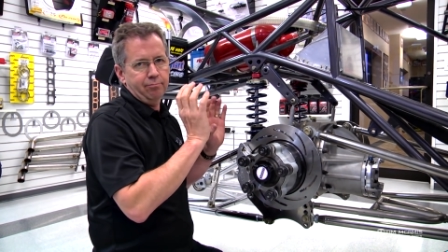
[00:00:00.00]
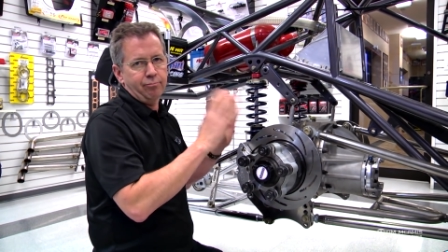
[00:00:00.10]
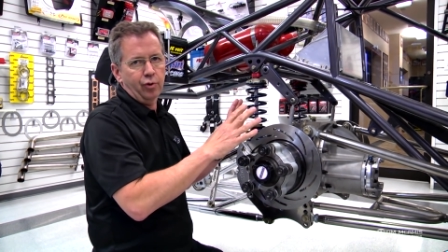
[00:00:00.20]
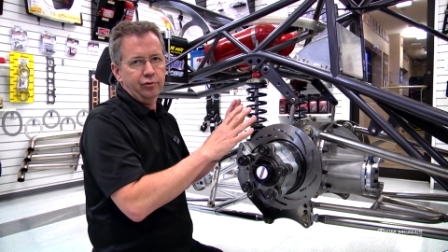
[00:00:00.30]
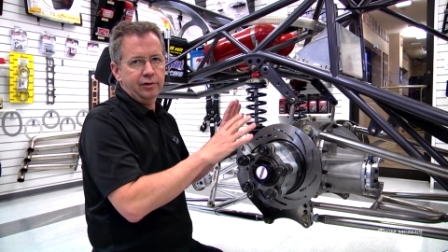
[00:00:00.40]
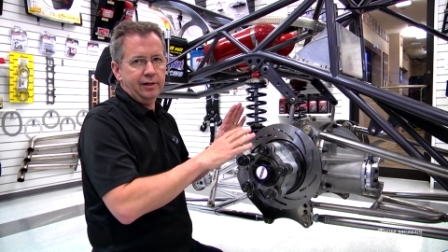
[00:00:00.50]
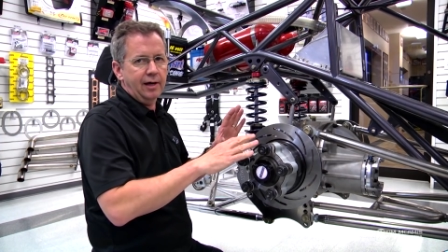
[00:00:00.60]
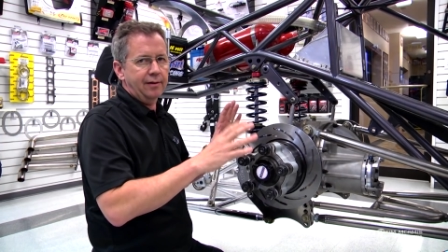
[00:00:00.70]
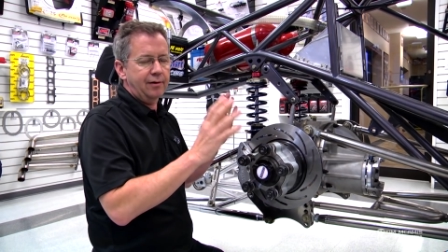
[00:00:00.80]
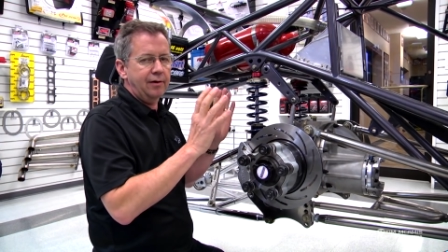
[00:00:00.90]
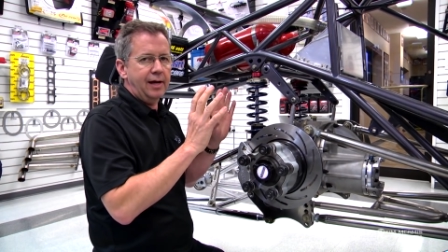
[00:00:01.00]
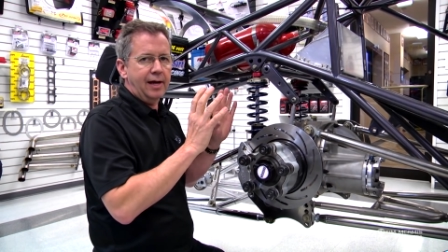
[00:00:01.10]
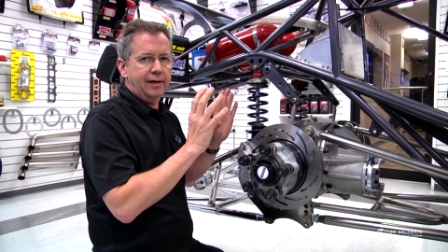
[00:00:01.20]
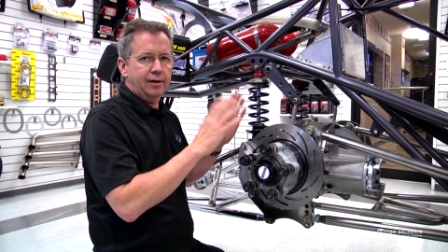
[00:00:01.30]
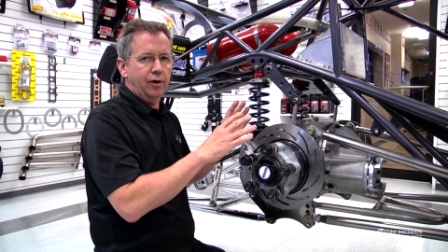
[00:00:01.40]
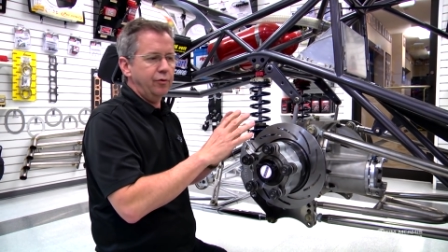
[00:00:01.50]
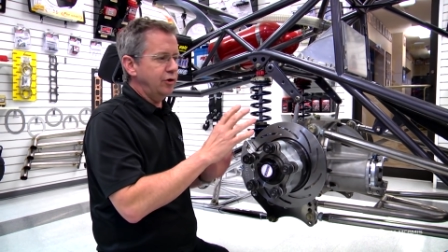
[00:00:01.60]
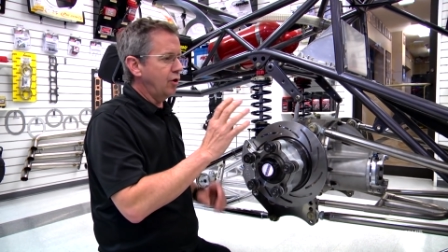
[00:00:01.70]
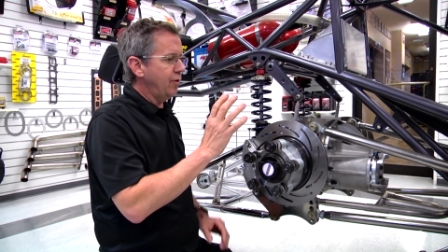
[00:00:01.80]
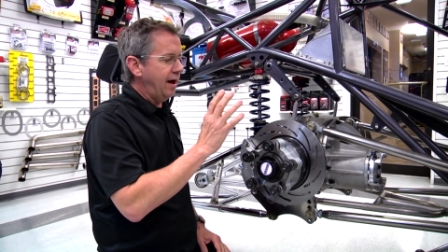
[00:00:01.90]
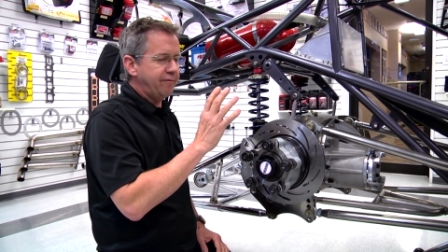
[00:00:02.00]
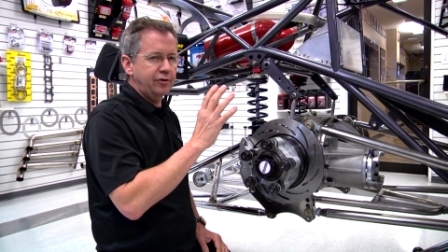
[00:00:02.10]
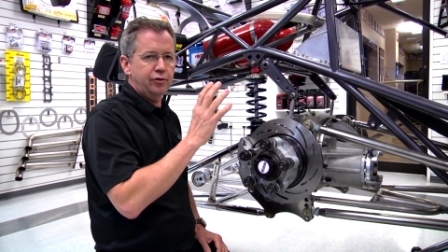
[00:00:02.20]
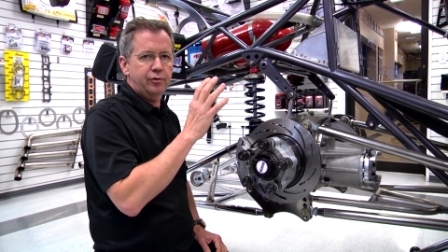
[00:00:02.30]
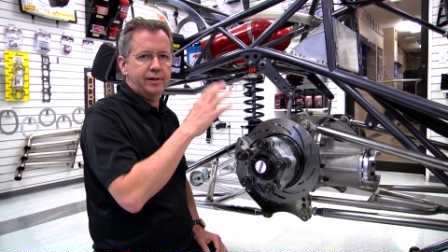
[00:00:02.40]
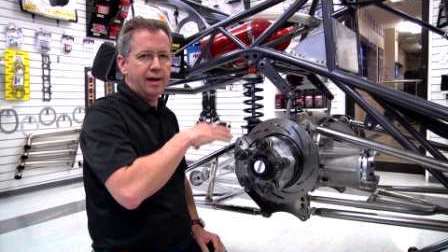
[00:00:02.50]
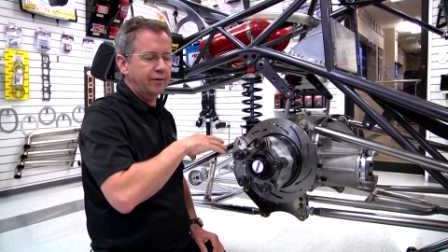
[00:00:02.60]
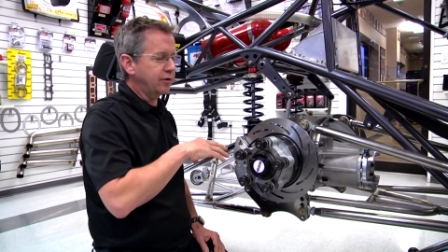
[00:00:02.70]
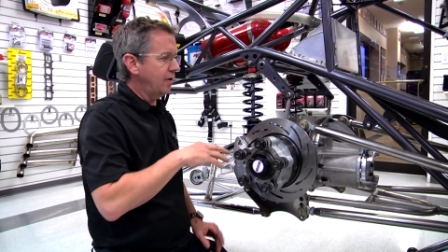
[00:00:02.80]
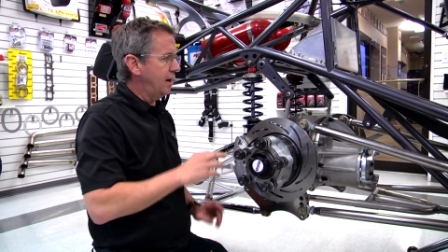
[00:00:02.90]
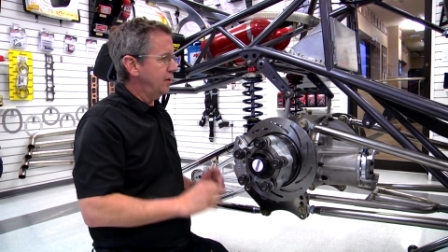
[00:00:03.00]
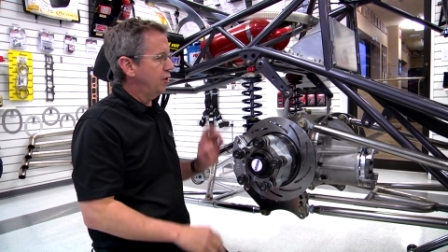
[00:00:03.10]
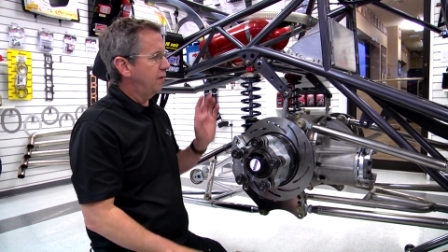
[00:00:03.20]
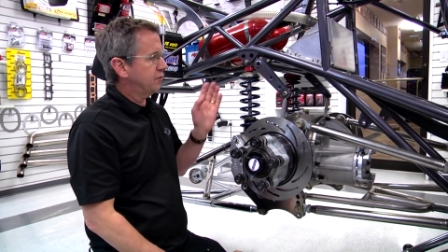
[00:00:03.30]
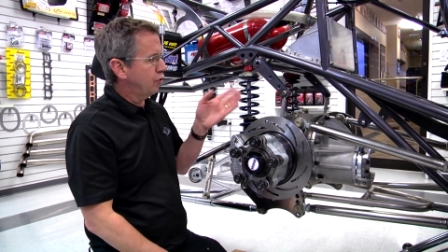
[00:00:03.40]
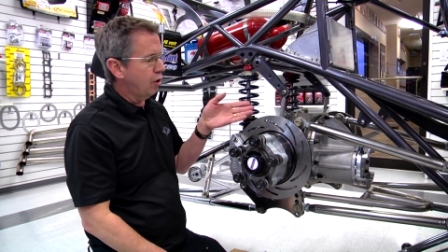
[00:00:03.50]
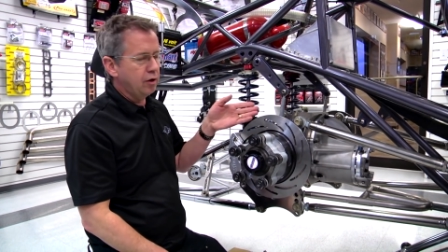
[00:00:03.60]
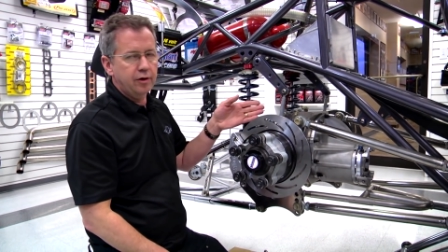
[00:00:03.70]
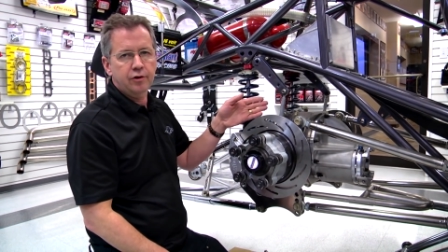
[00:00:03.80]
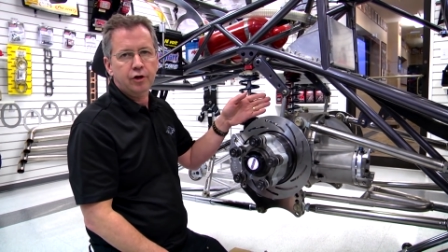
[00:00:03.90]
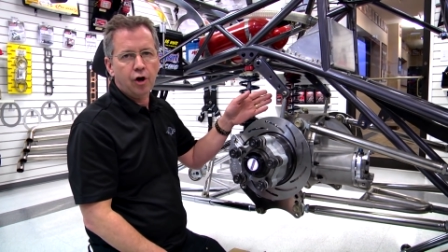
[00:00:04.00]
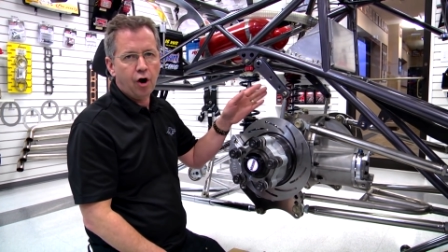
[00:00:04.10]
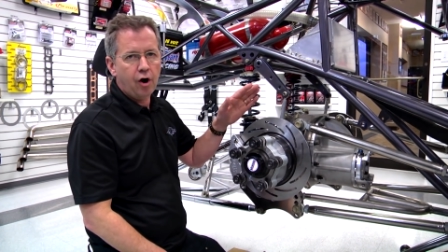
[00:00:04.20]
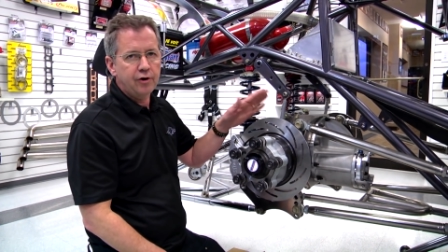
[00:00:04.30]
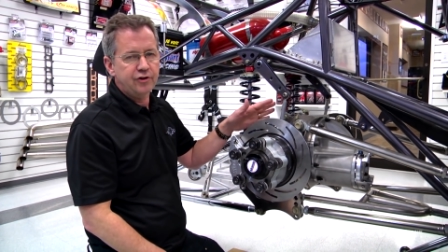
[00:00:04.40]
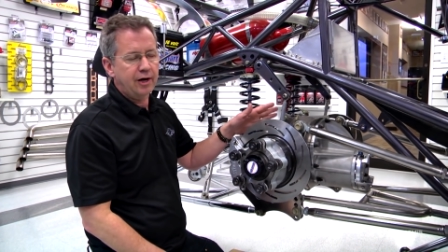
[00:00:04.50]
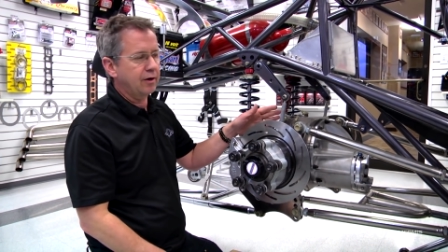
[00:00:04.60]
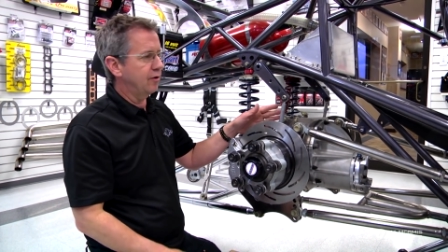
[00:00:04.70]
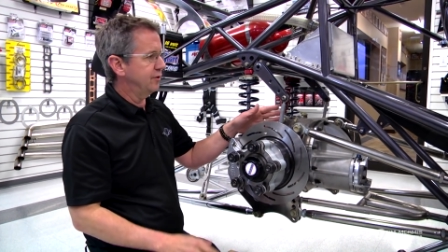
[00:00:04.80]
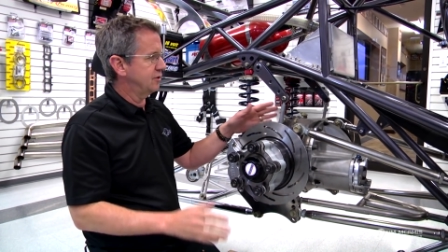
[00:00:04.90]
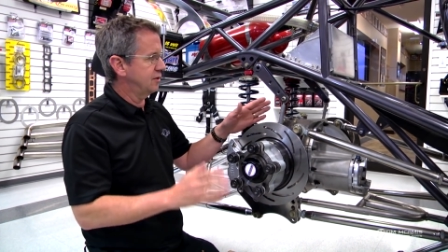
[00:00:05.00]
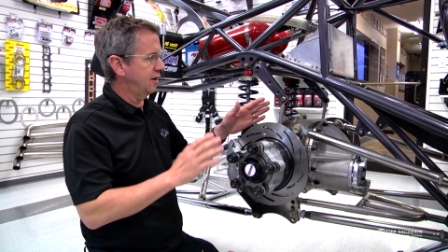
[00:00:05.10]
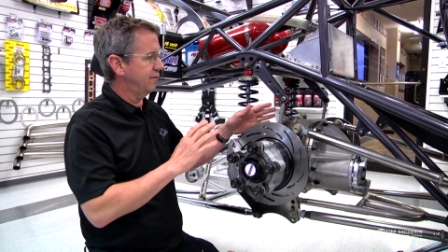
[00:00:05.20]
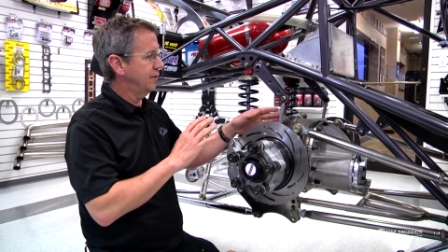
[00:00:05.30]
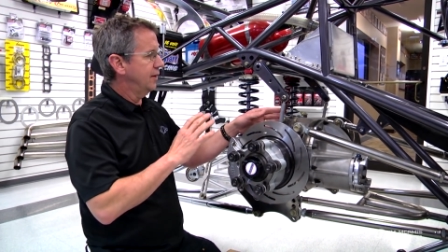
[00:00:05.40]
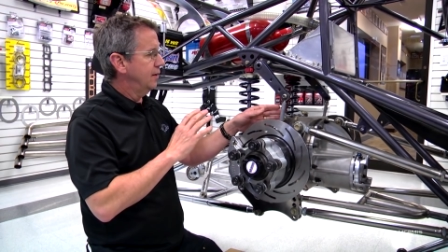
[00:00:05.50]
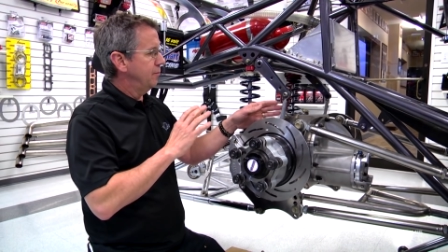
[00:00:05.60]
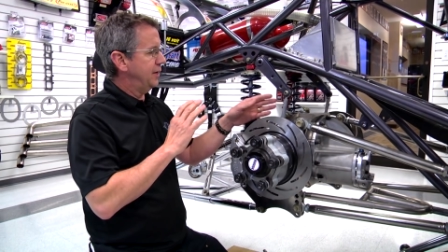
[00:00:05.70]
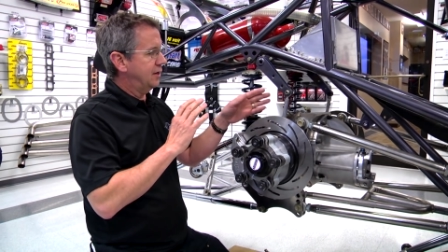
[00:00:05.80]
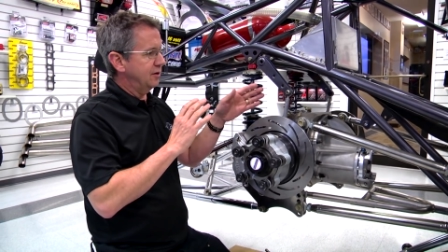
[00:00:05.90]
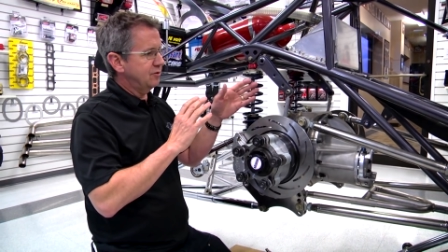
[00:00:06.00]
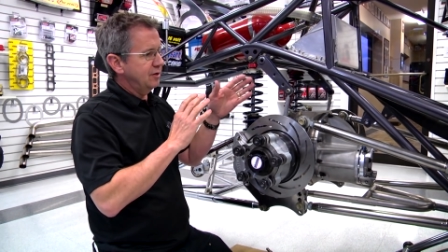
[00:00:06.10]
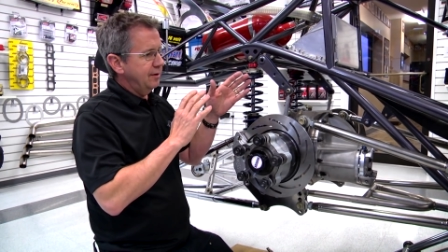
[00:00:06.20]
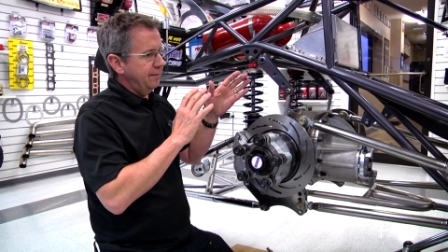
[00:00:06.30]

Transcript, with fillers: bolt it together, and go. You don't have to do it down on the ground. You don't have to crawl under the car and check all this stuff because